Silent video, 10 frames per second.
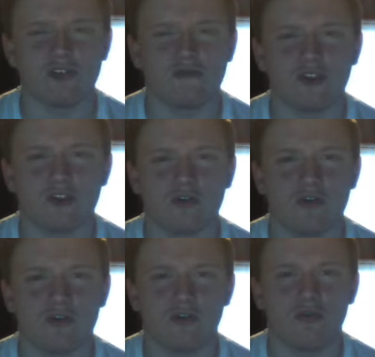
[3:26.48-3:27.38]
even that
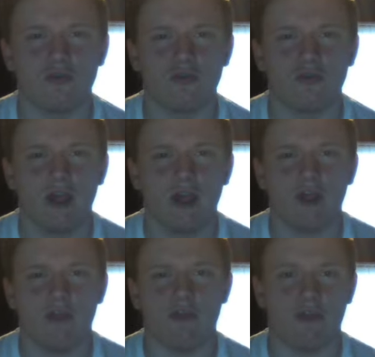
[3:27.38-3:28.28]
sounds horrible.
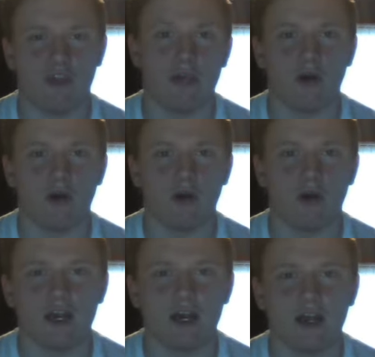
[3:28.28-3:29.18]
The Milk
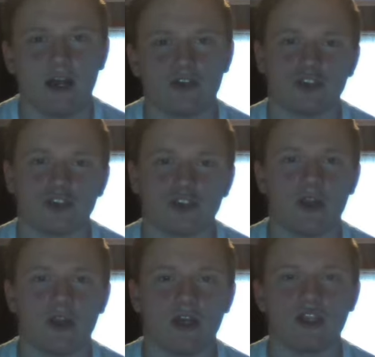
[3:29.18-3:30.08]
Challenge, the Salt
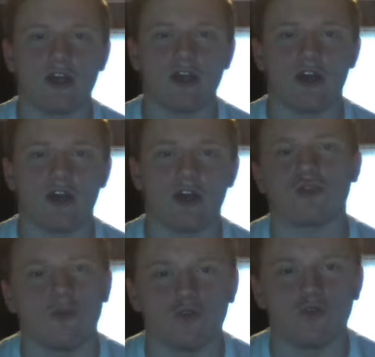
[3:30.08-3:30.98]
and Ice Challenge, I know
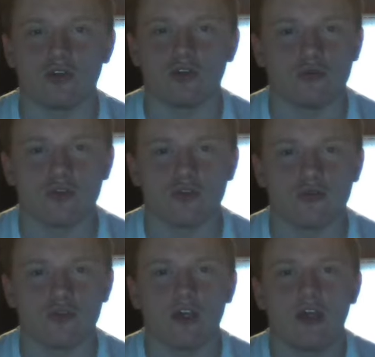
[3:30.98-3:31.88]
there's loads and loads and
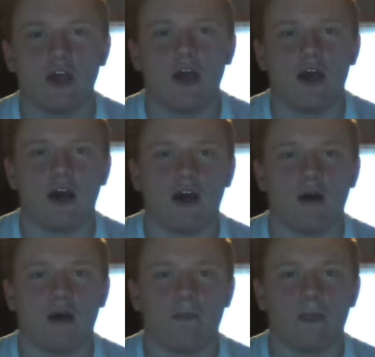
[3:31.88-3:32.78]

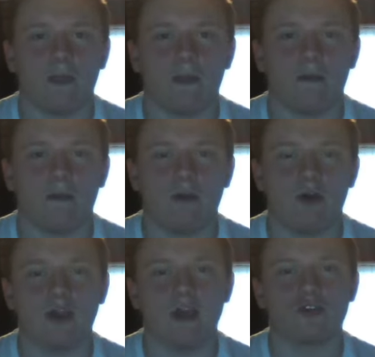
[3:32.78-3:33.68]
loads.
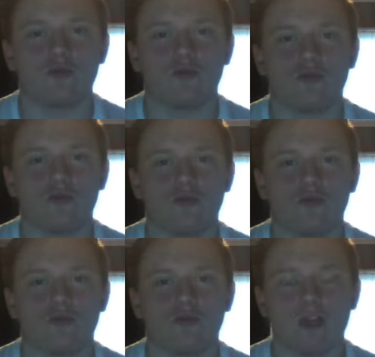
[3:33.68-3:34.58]
But yeah, so
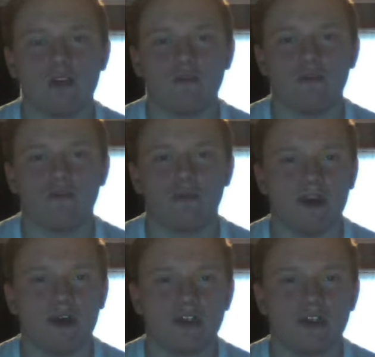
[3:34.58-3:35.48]
leave
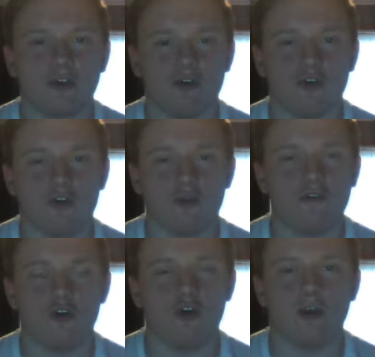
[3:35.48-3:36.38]
messages and
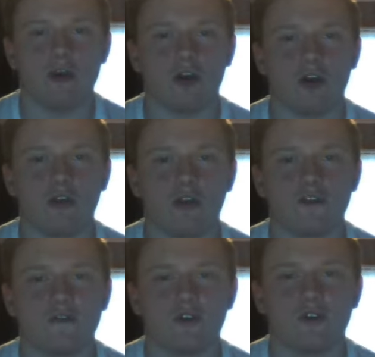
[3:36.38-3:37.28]
leave comments under
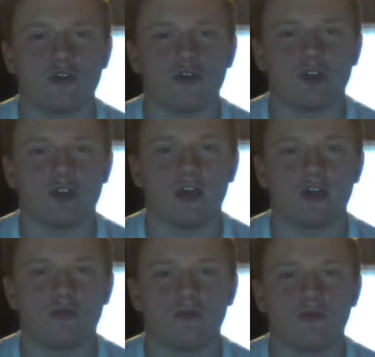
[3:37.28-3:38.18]
this video and just let
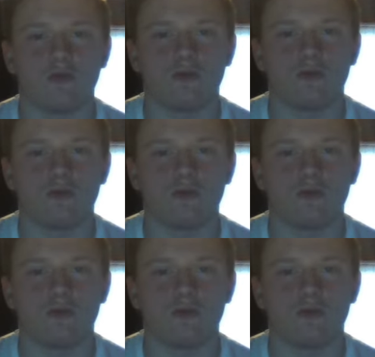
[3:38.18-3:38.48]
us know